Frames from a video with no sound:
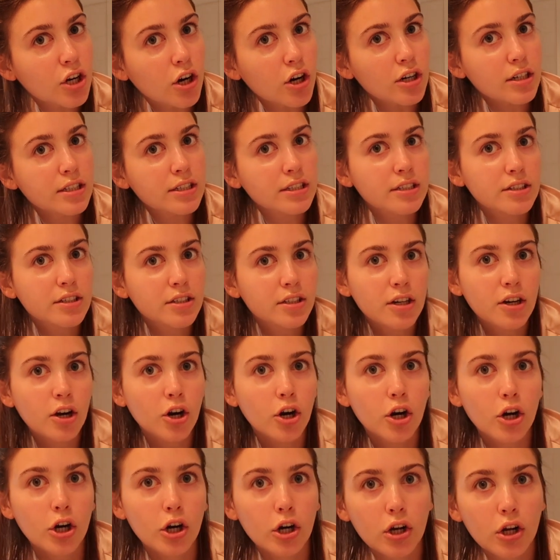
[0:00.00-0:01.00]
start to
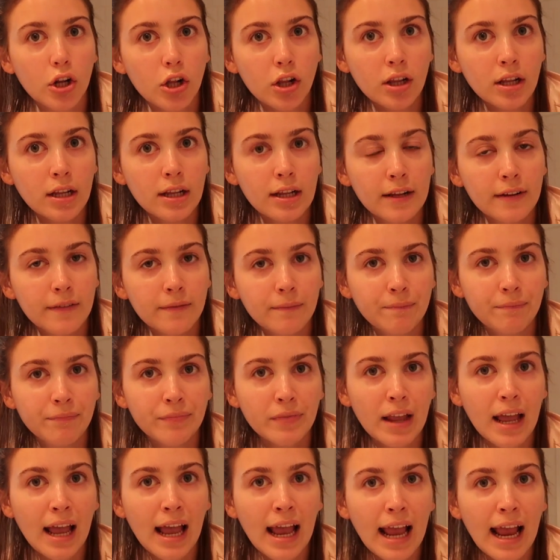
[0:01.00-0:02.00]
curl.
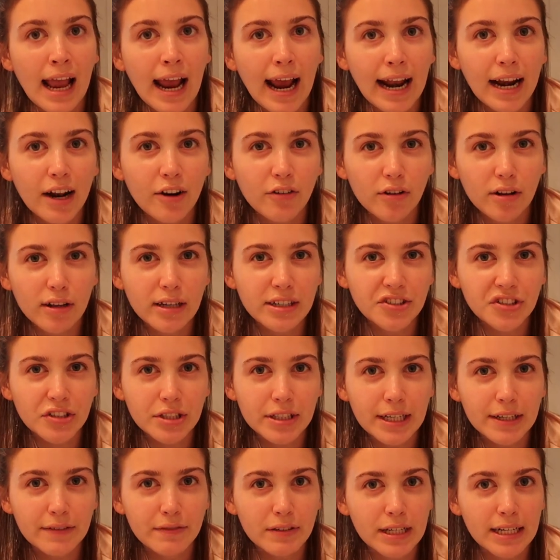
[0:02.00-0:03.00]
And it really
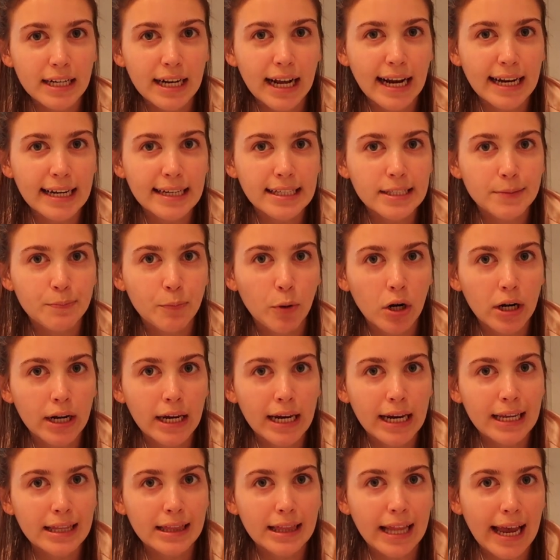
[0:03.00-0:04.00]
just gives a nice,
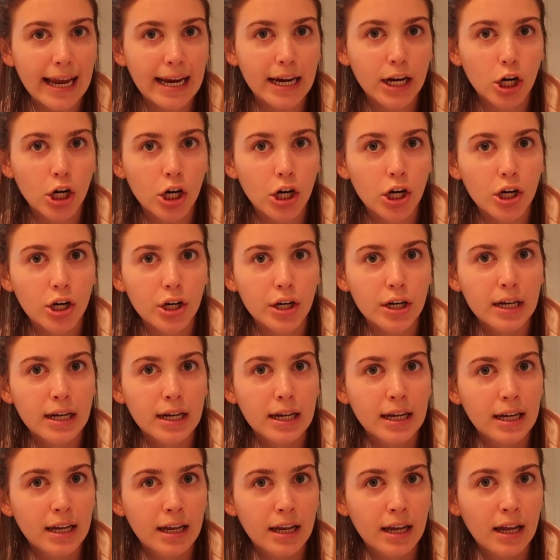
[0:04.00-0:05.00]
pretty layered,
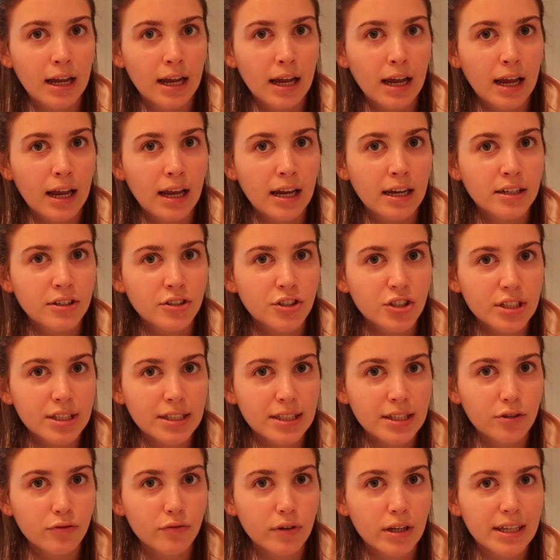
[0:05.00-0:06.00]

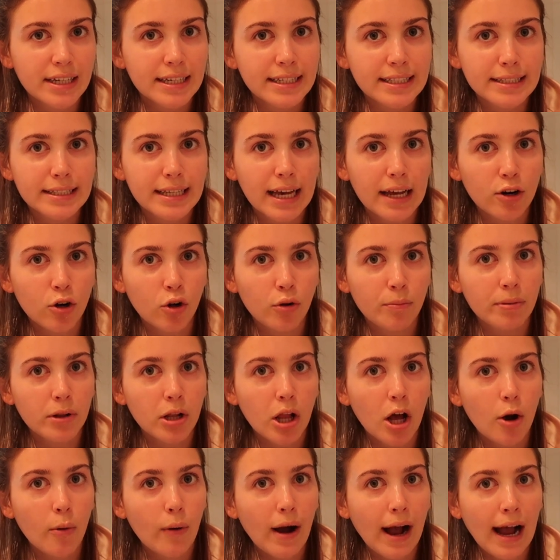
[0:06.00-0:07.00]
just a really subtle
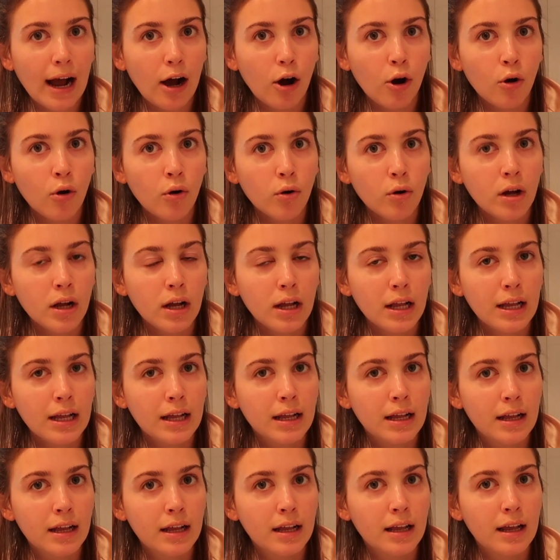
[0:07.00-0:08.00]
blowout.
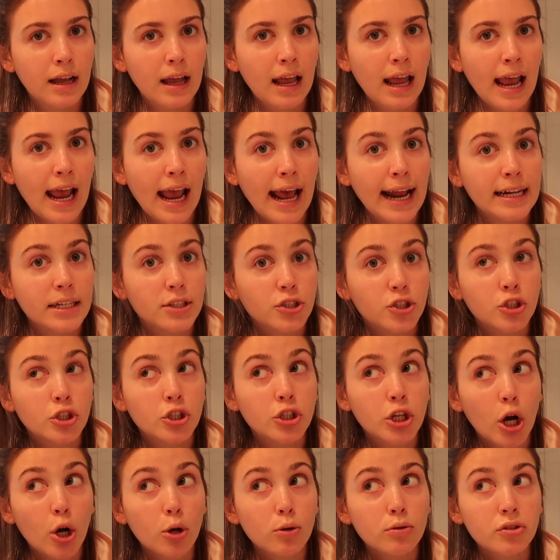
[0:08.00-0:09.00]
And it's
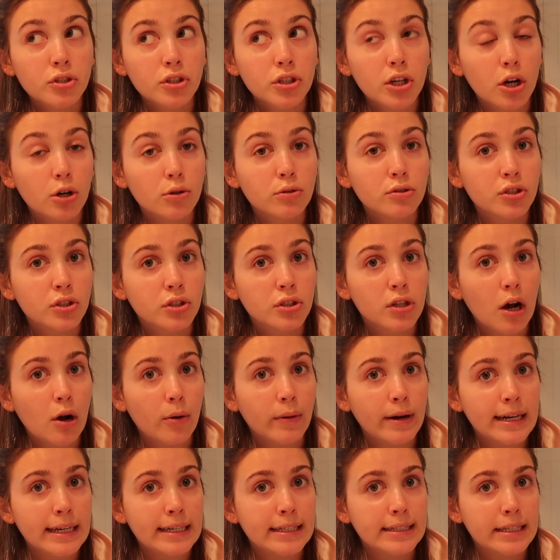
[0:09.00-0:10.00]
so
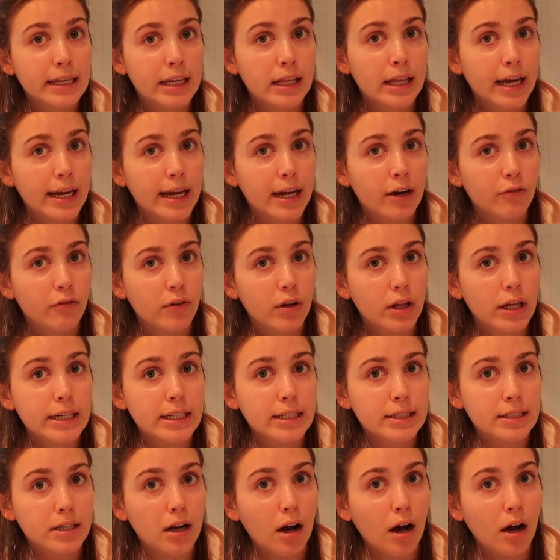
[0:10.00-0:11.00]
easy. Like, it
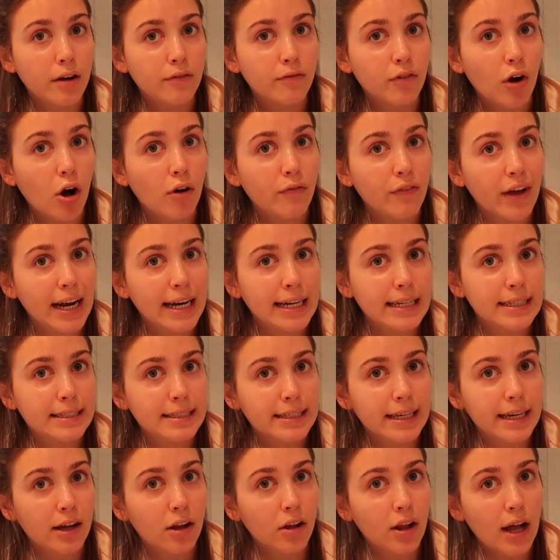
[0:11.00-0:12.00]
really does not involve any
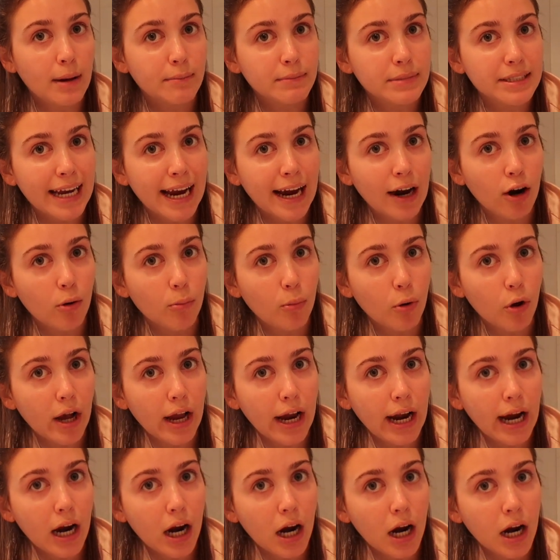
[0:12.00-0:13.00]
skill. I'm terrible
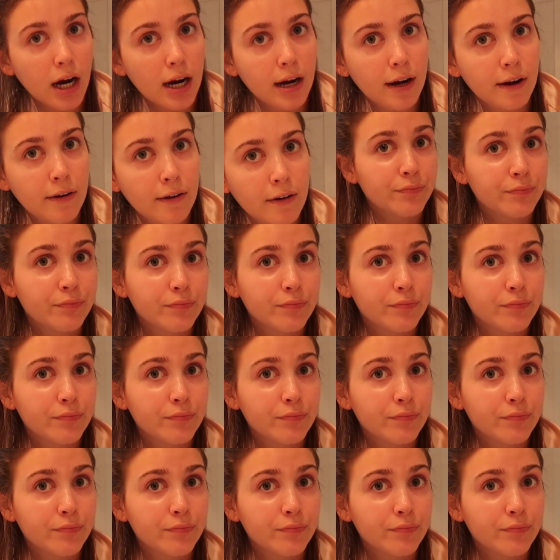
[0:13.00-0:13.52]
at hair.